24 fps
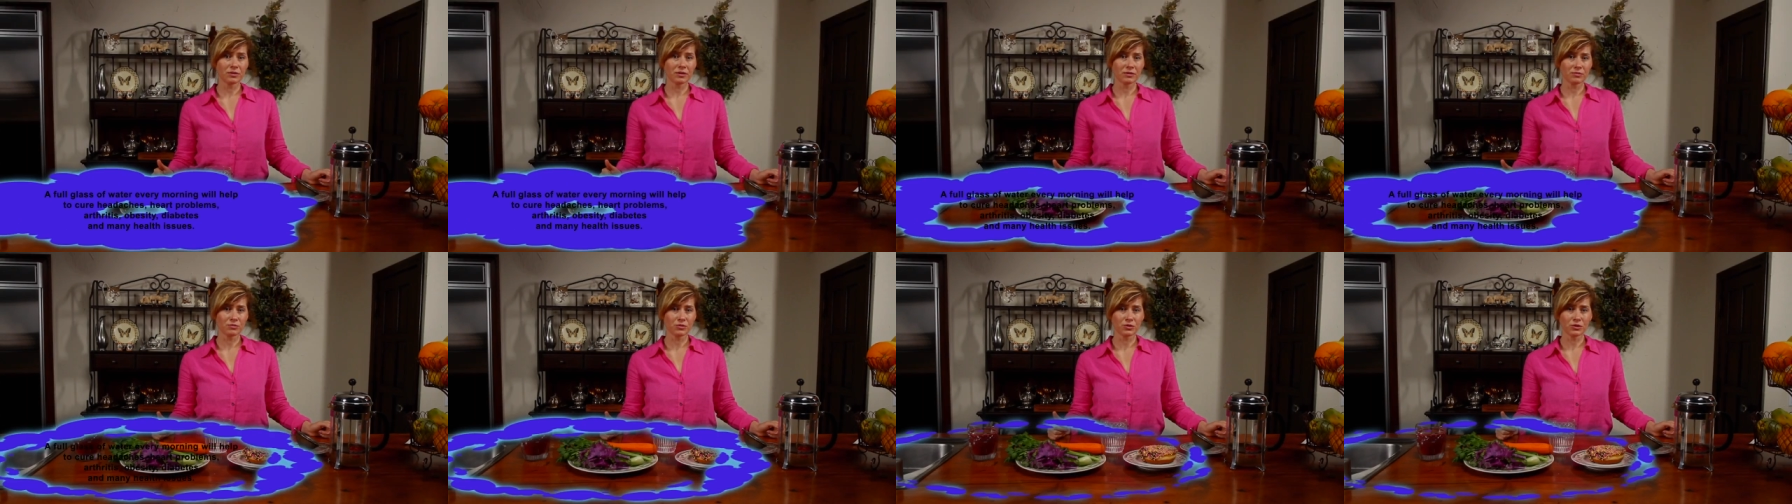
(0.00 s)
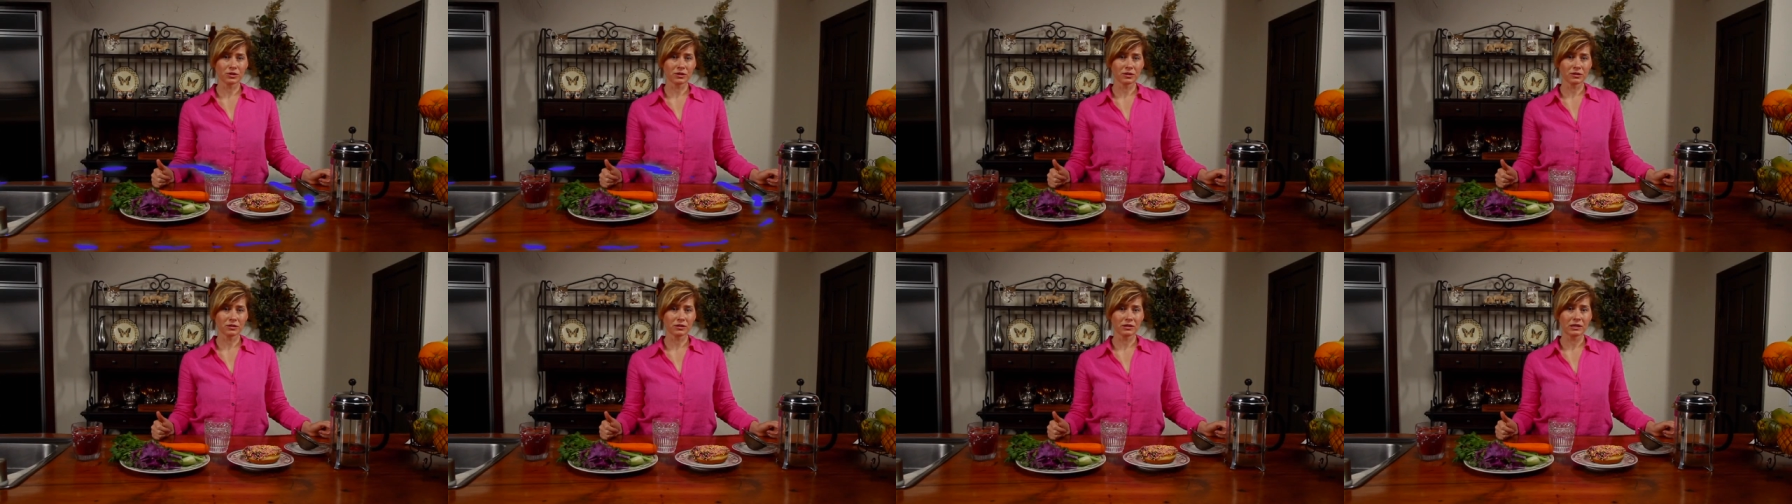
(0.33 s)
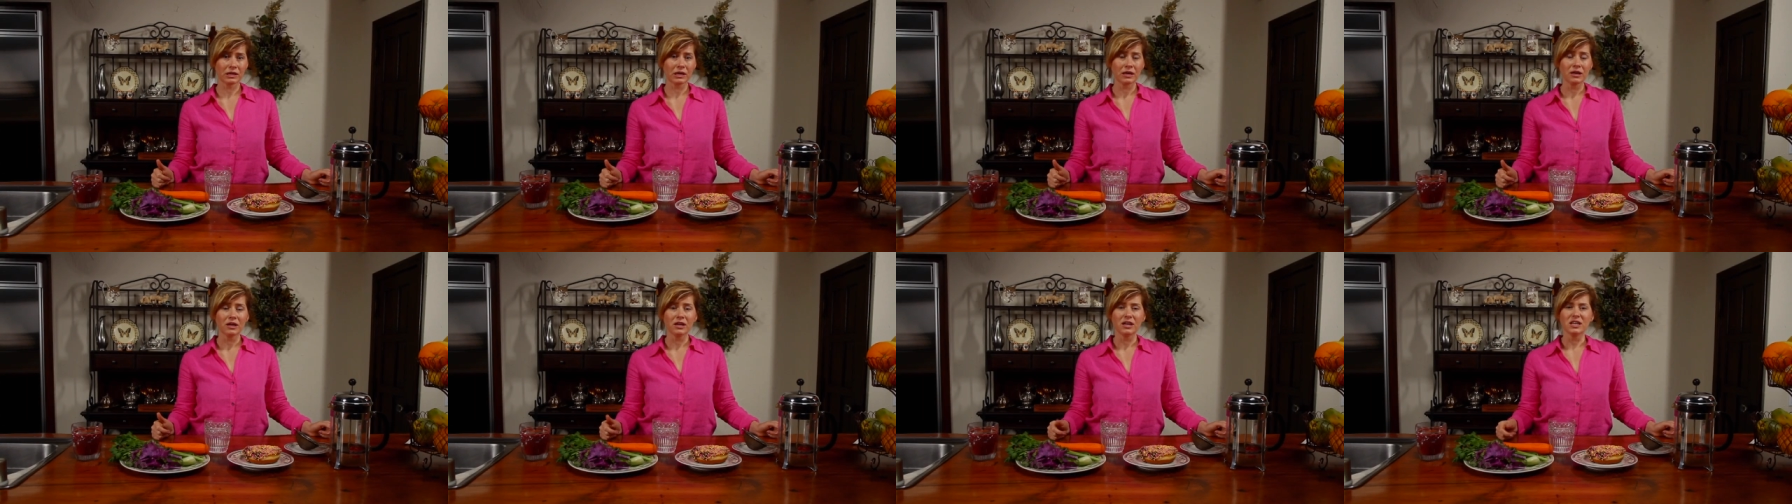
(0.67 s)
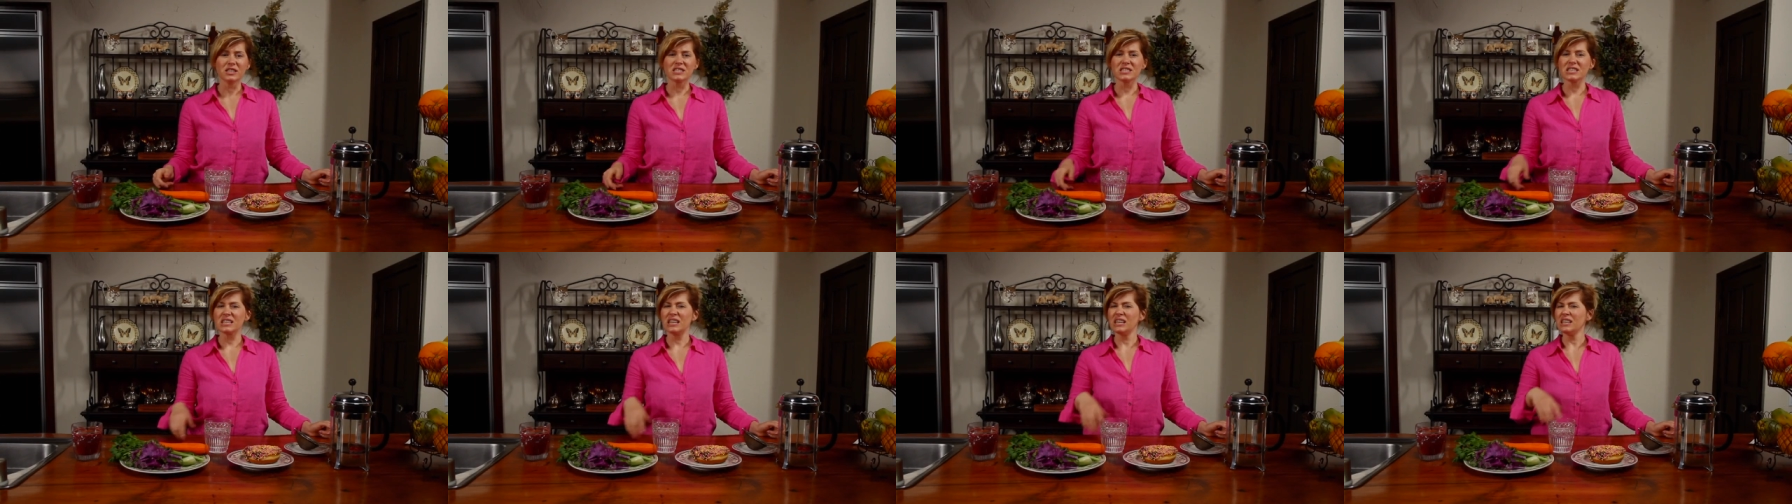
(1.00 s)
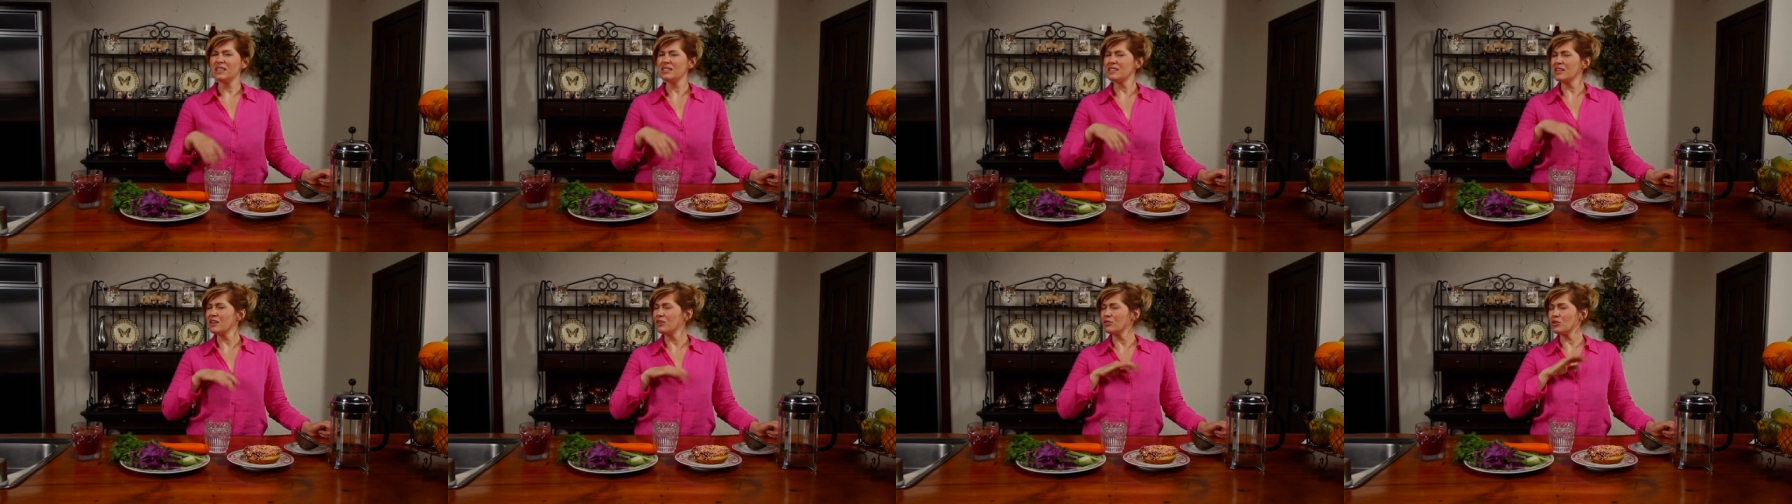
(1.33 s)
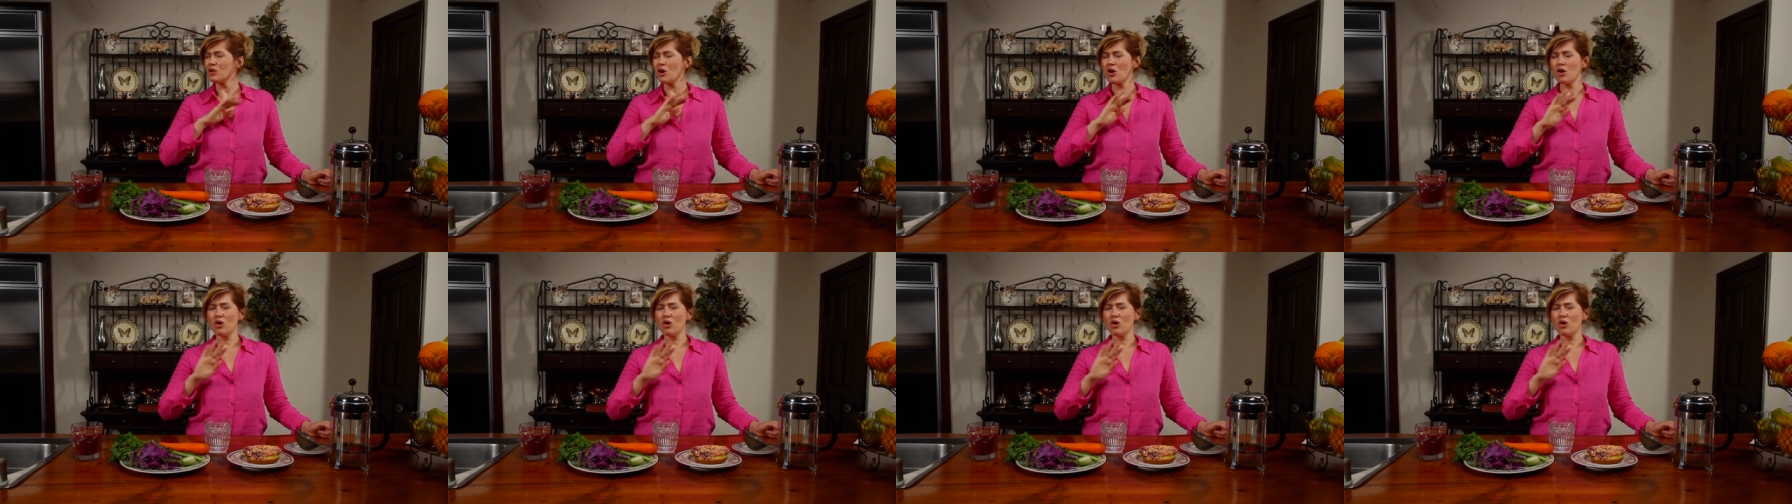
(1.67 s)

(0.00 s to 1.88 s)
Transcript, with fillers: in the morning. It cleans out